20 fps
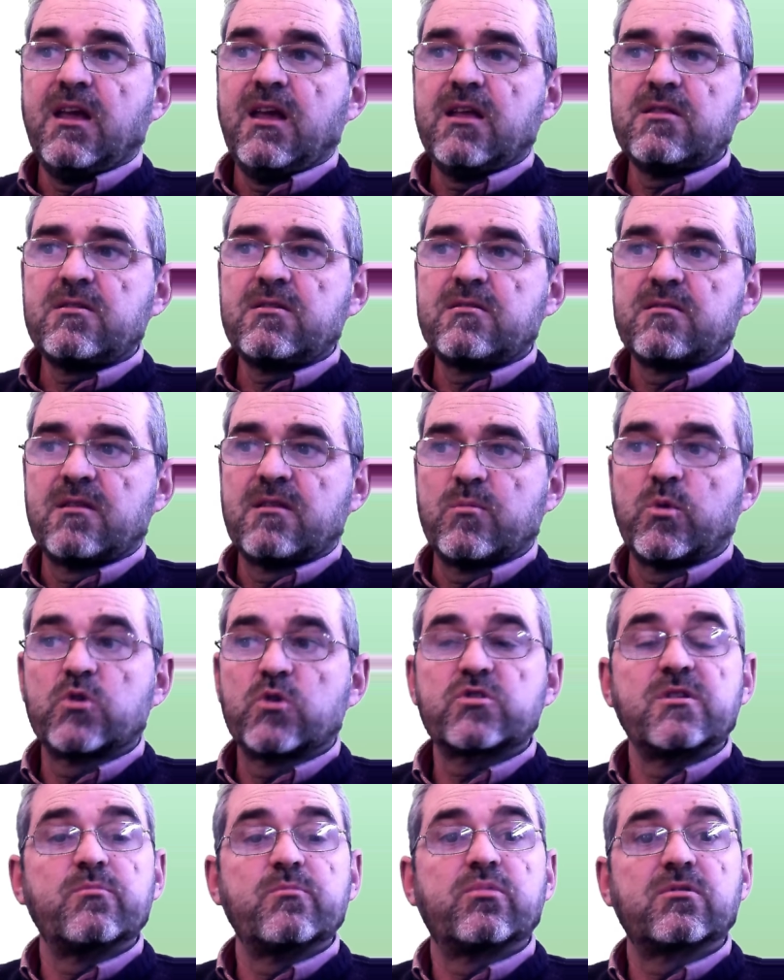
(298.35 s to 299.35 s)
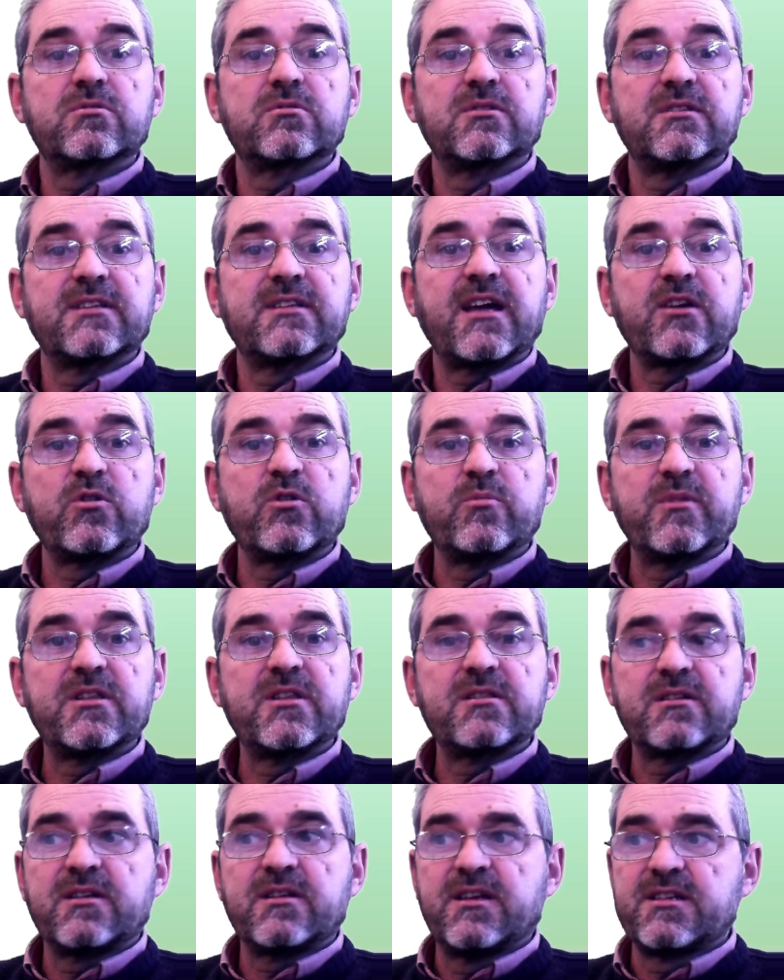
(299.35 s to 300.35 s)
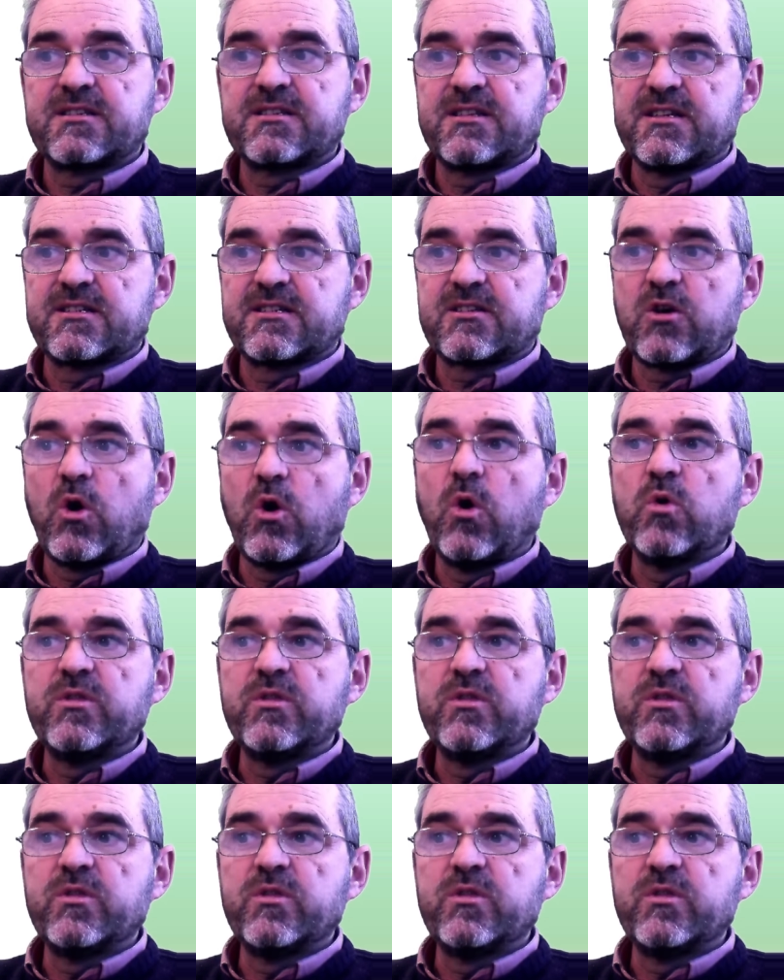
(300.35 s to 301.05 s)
And the most important argument is this